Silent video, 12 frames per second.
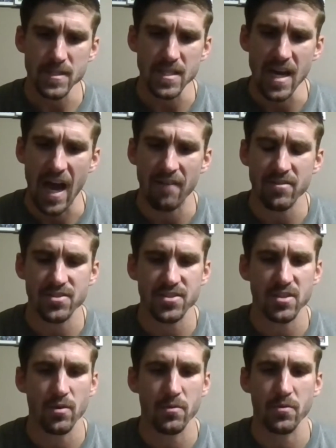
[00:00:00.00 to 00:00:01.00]

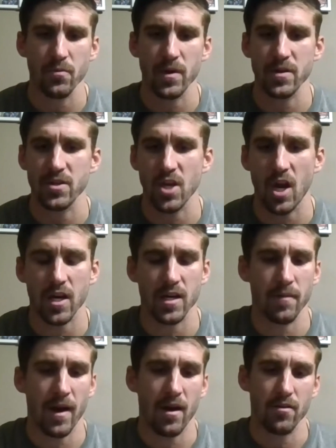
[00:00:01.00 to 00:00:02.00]
Obviously, when you're talking
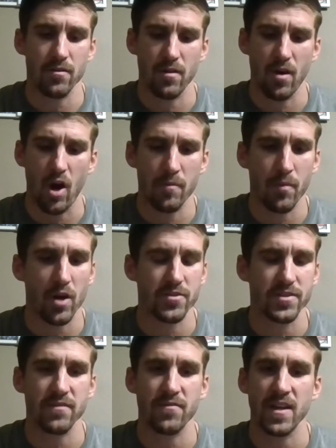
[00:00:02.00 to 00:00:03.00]
about on-ball
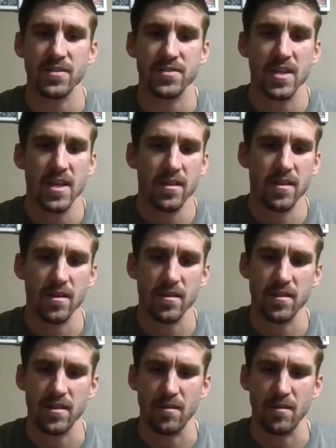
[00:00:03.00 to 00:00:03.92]
defense, the